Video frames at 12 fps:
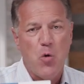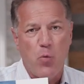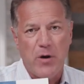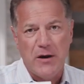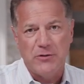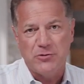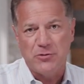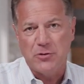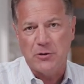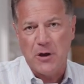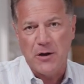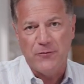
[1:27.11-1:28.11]
We answer
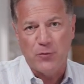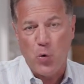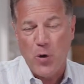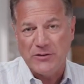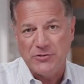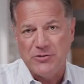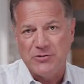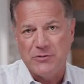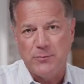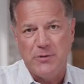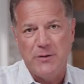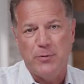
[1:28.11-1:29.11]
a lot of questions
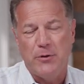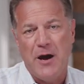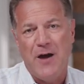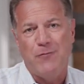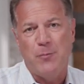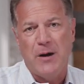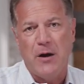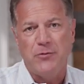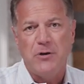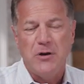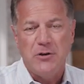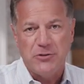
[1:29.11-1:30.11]
that people have
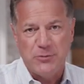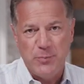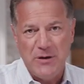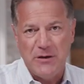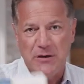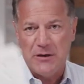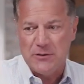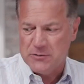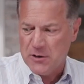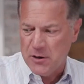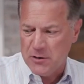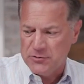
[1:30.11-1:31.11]
about speaking in
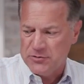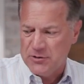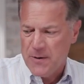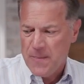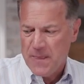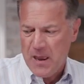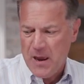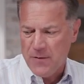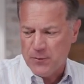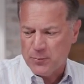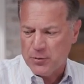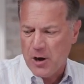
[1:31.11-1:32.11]
tongues and
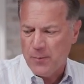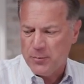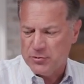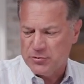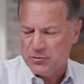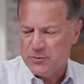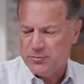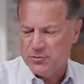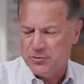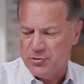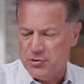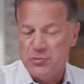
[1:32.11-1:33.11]
the proper
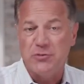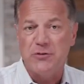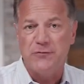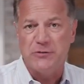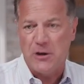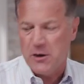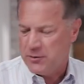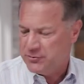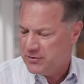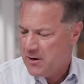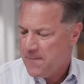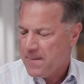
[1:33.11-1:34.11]
scriptural use of tongues.